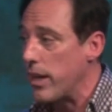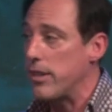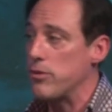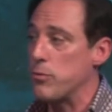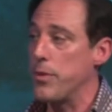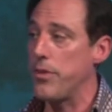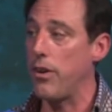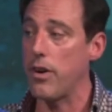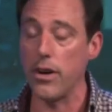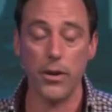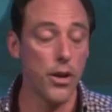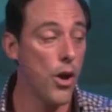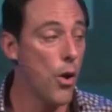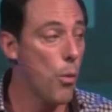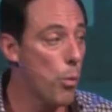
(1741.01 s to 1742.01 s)
Christ with
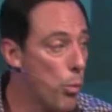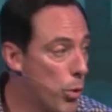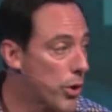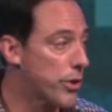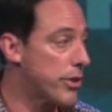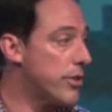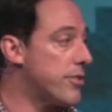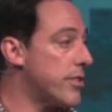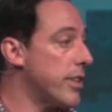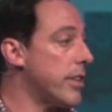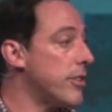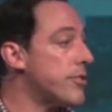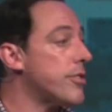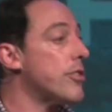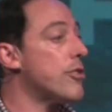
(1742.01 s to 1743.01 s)
our words
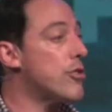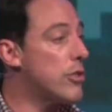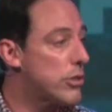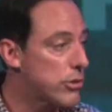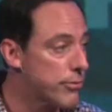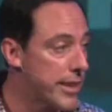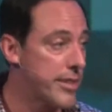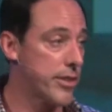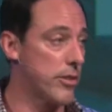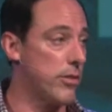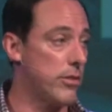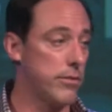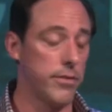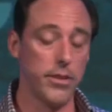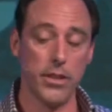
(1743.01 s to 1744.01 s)
is
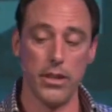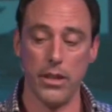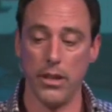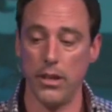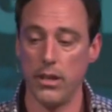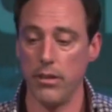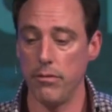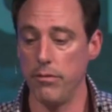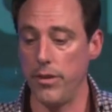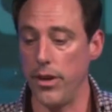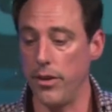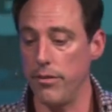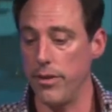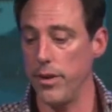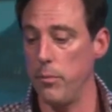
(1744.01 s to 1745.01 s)
critical.
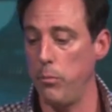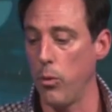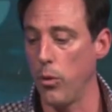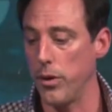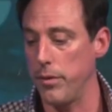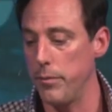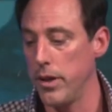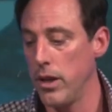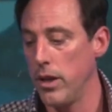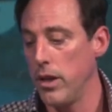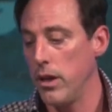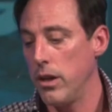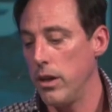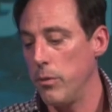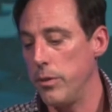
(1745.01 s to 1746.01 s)
Very, very important.
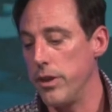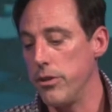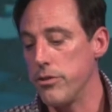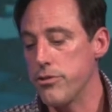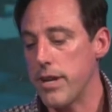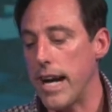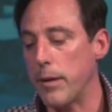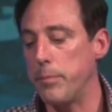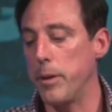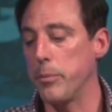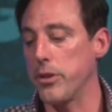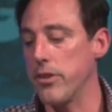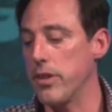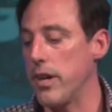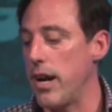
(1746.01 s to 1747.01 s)
We need to attract
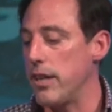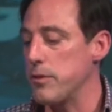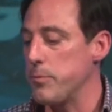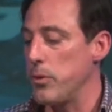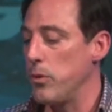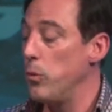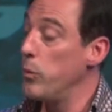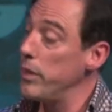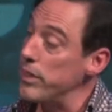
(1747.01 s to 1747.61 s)
people to the gospel